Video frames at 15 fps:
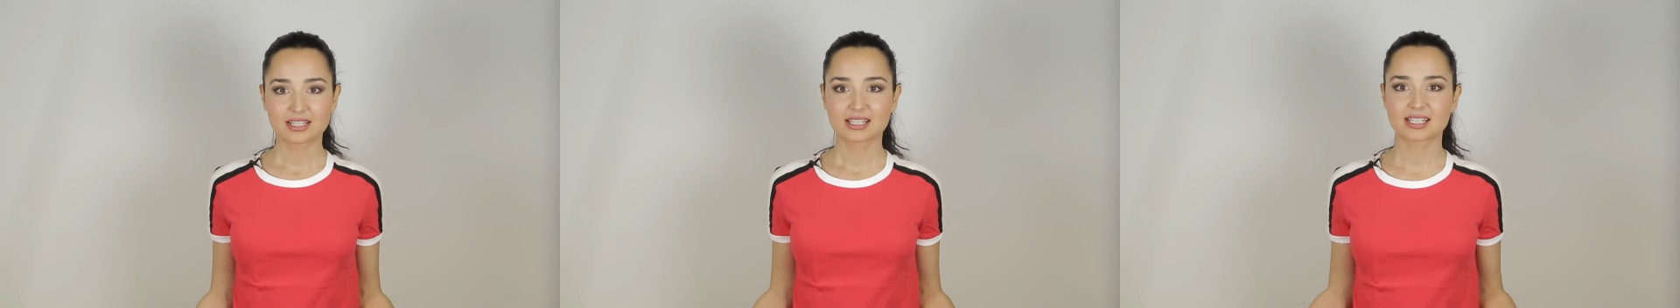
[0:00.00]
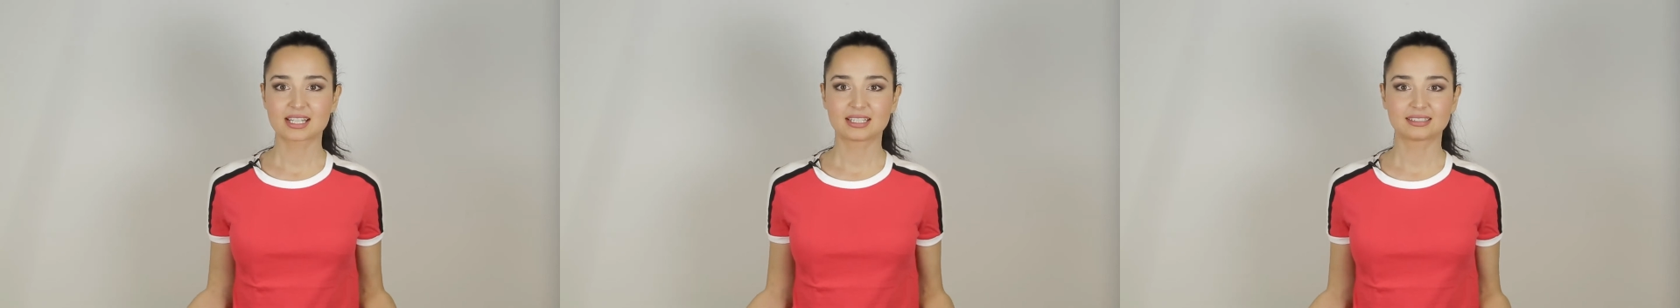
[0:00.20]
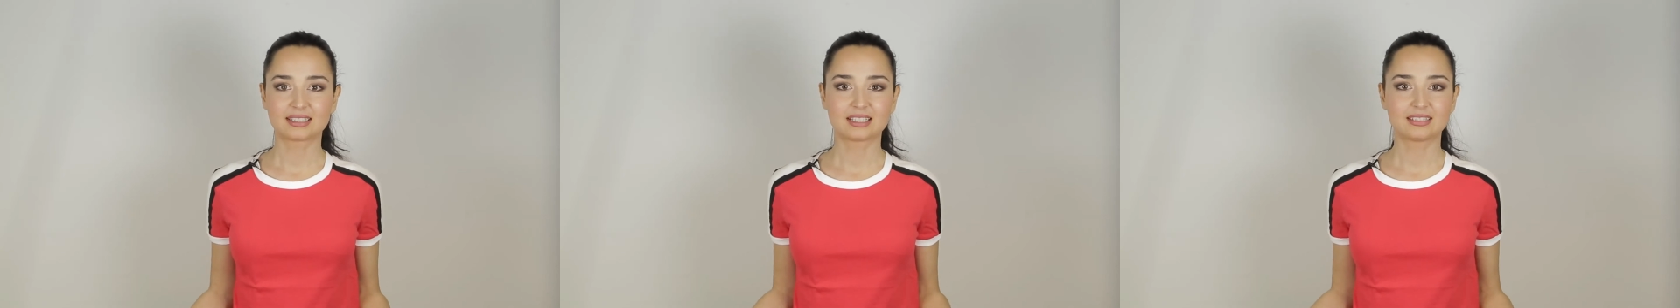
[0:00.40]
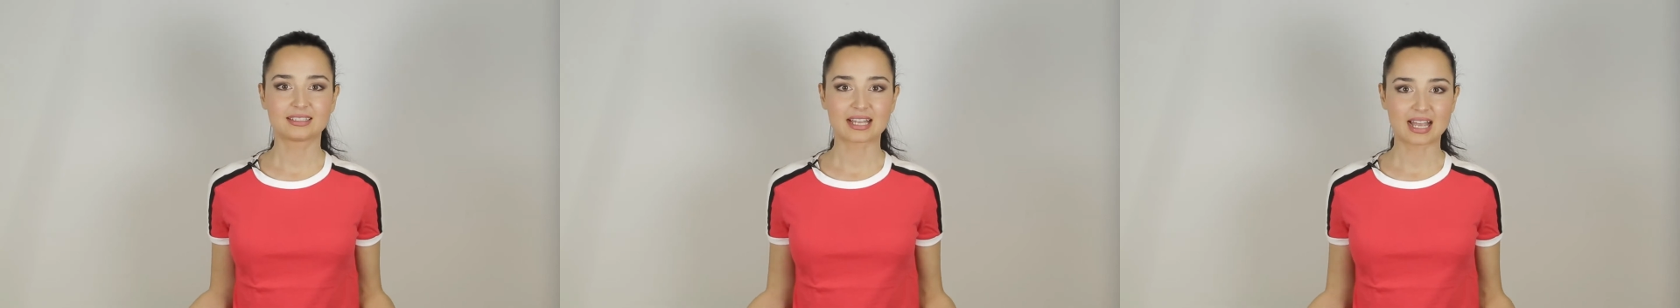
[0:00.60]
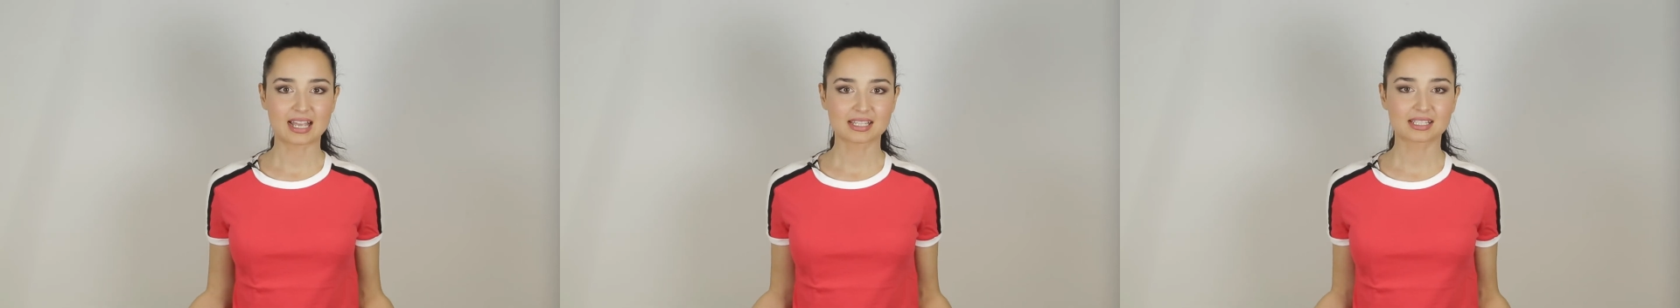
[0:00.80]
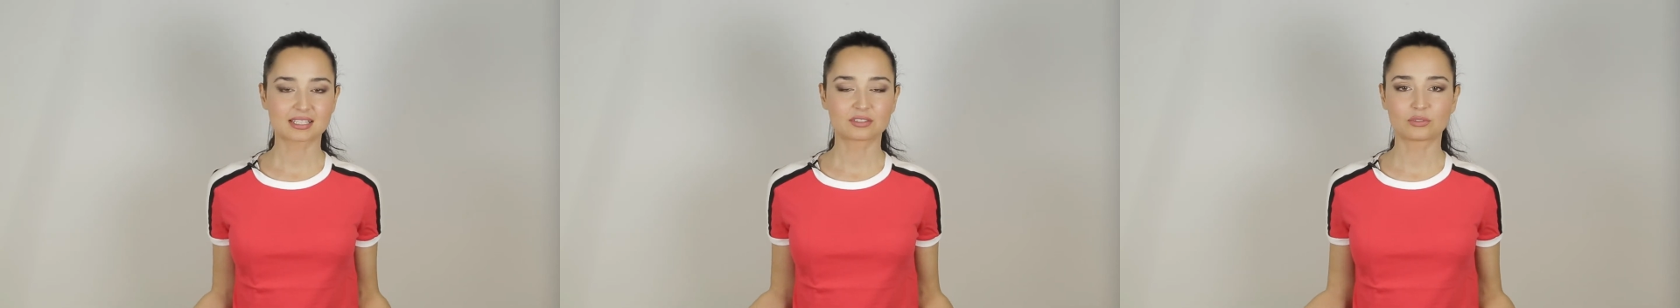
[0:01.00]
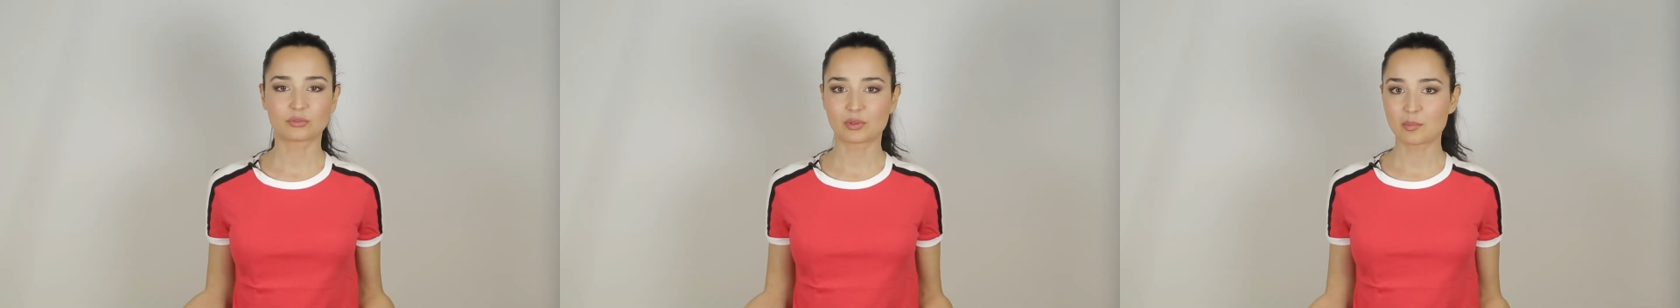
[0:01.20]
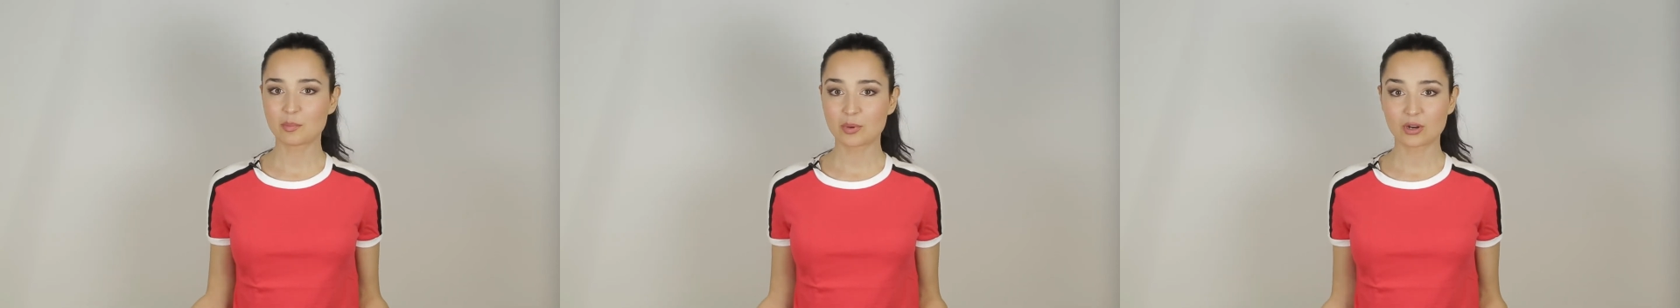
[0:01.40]
certain tasks to
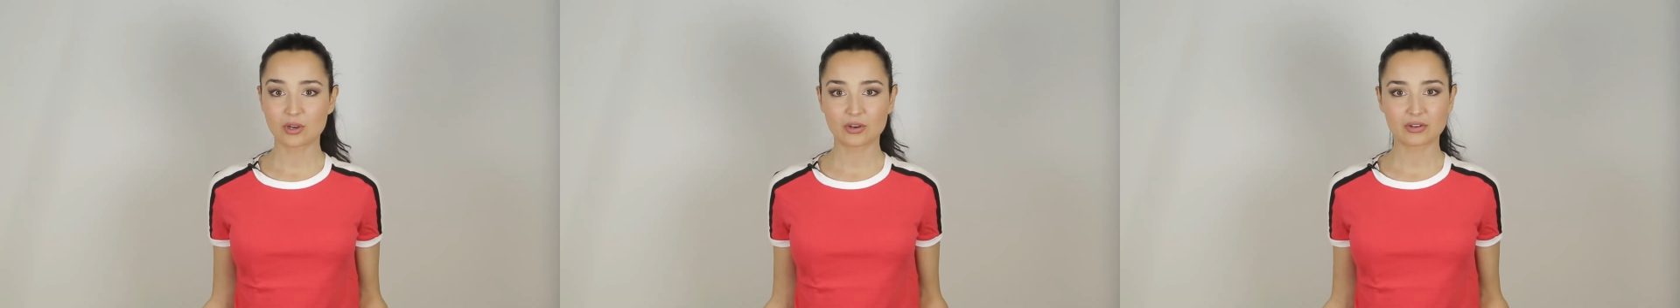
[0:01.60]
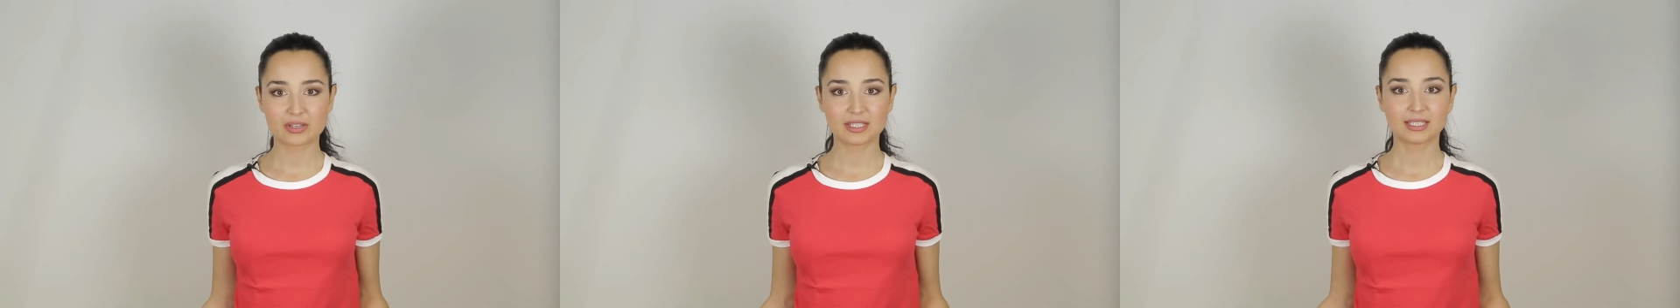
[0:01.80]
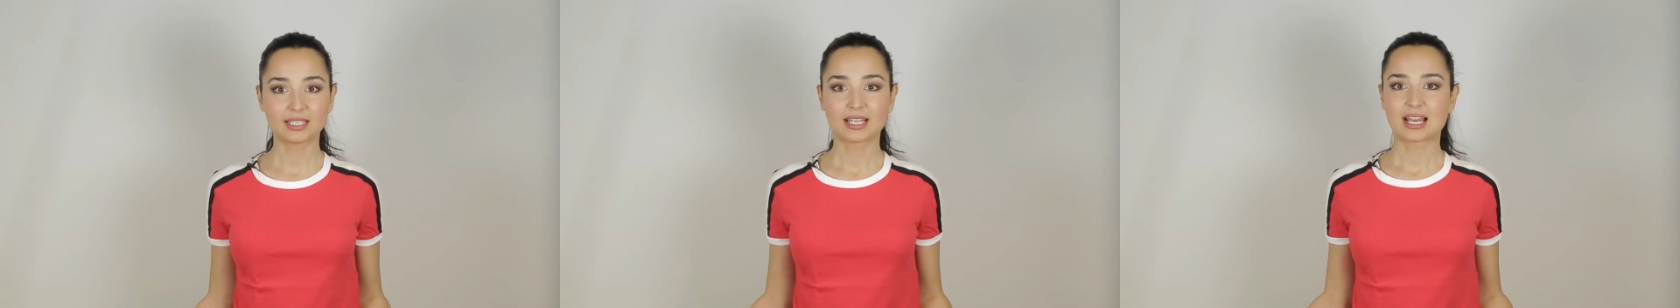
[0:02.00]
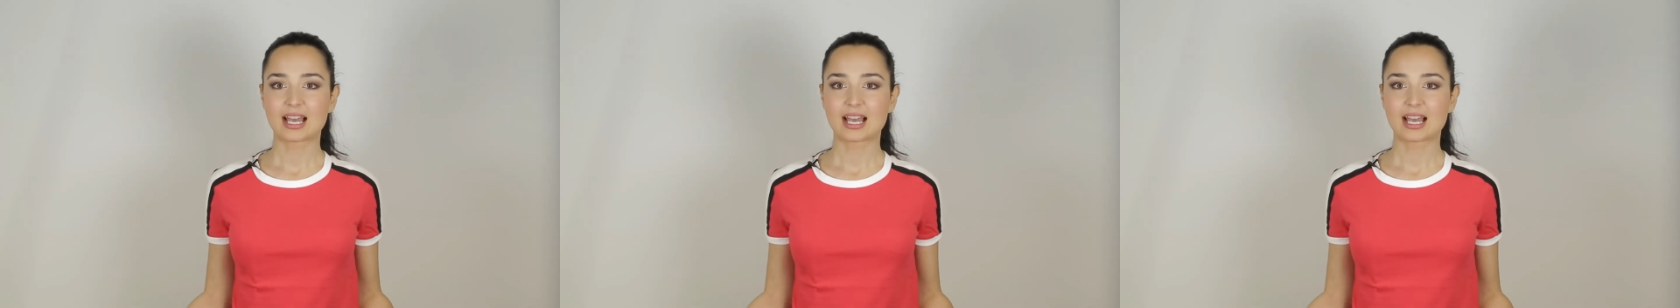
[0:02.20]
employ,